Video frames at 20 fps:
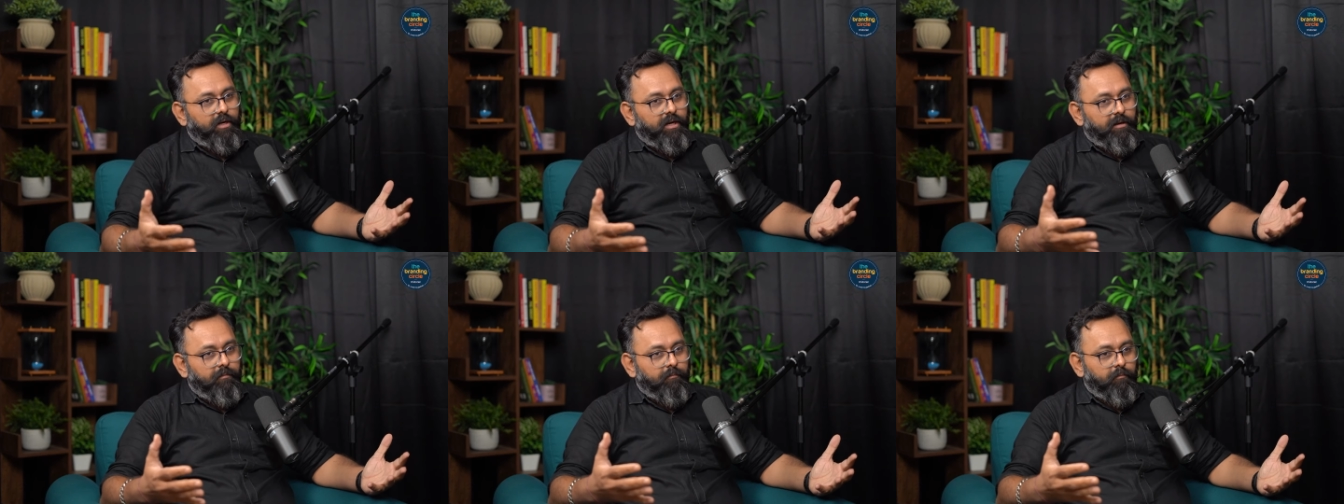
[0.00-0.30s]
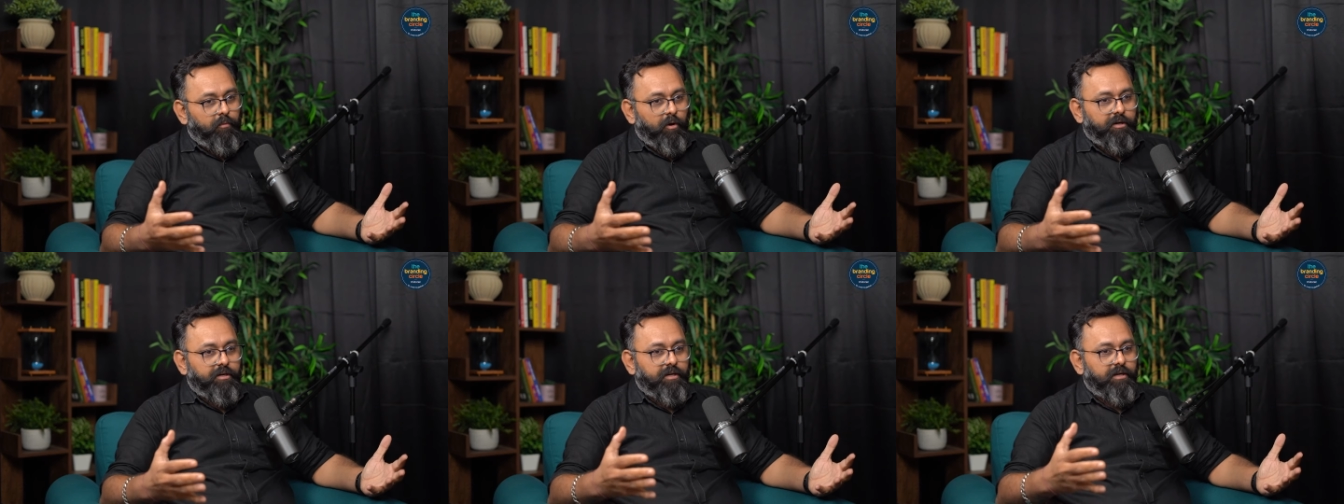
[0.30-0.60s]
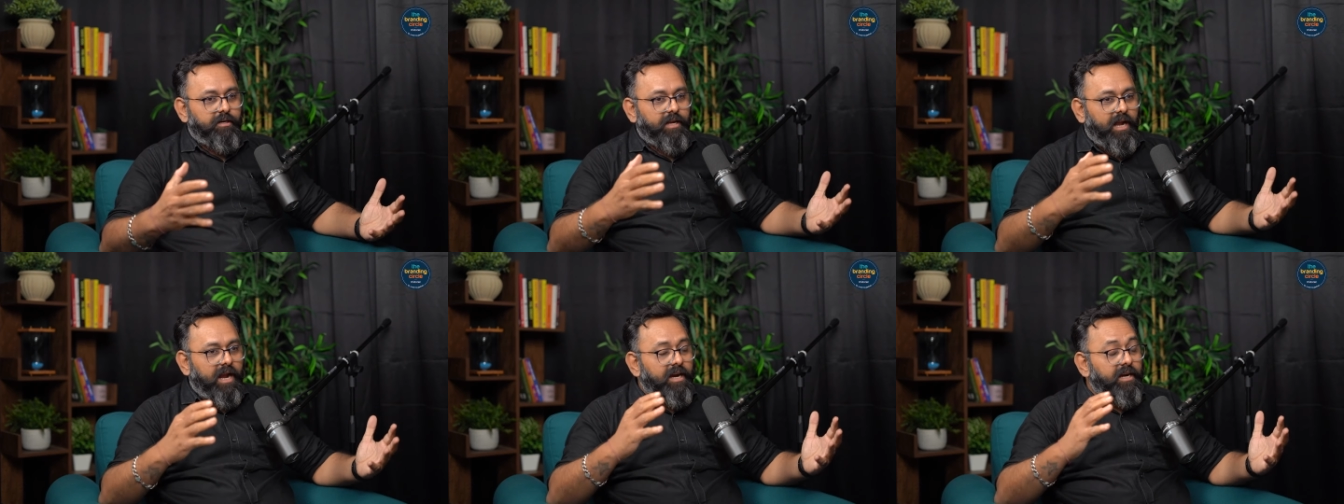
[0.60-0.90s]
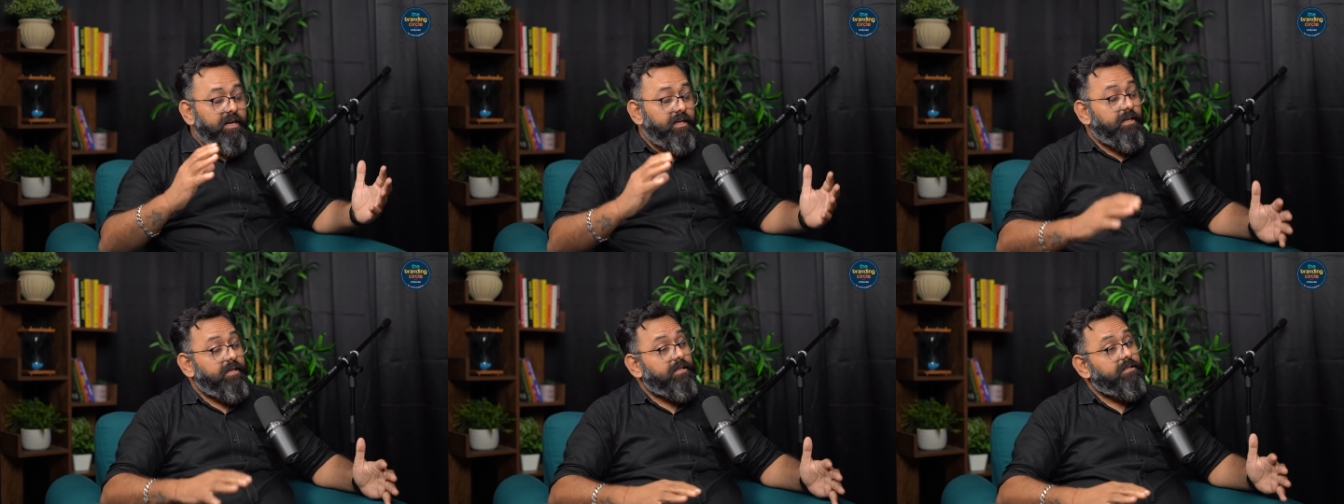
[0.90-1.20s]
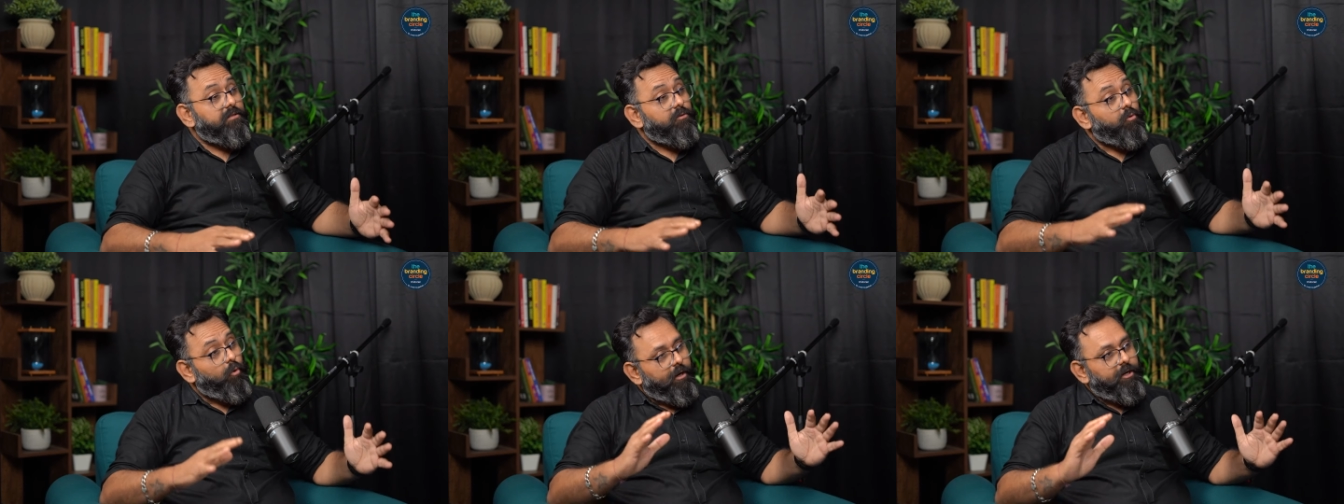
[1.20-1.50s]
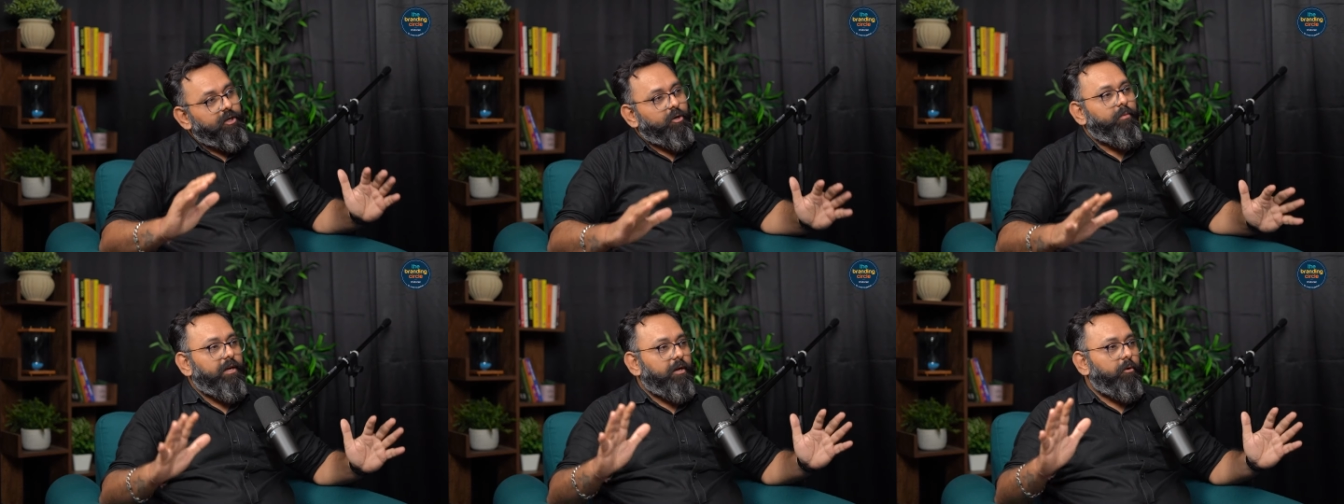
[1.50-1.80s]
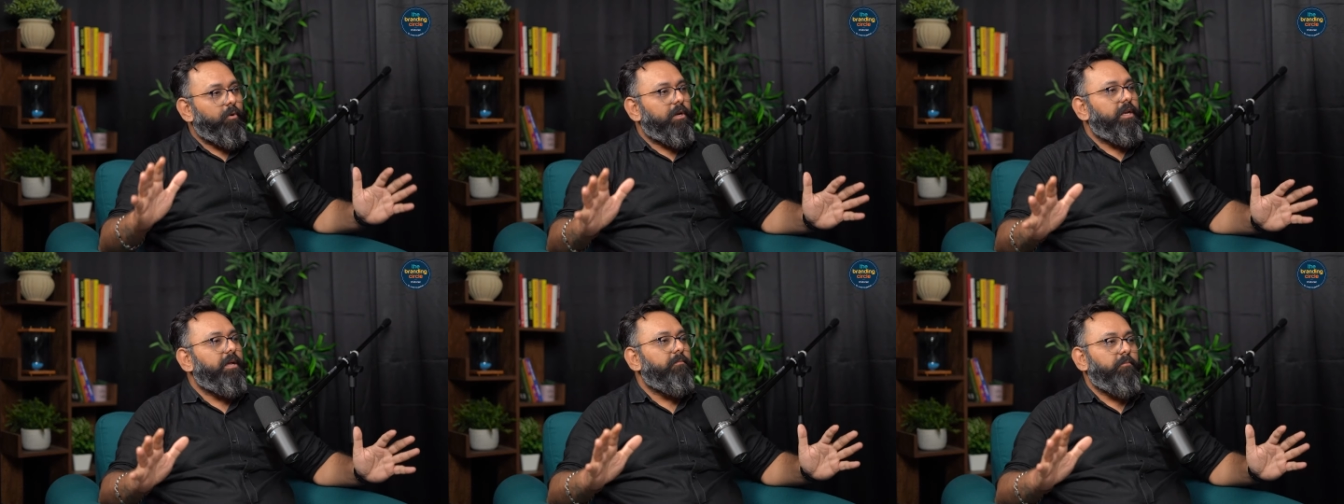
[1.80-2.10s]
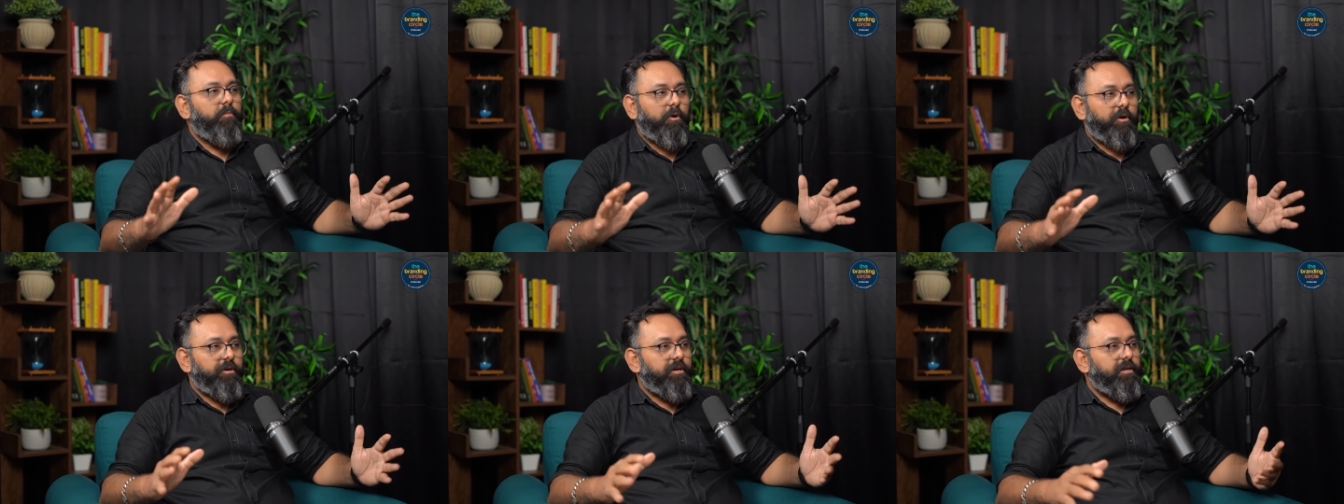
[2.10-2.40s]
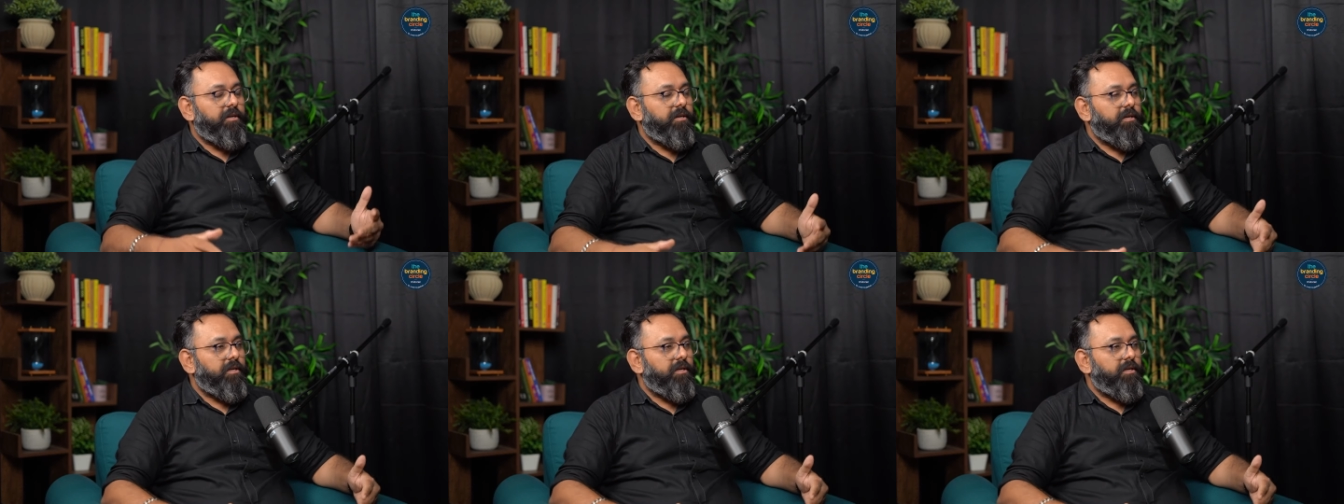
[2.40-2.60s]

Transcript: important and is going to be equally important.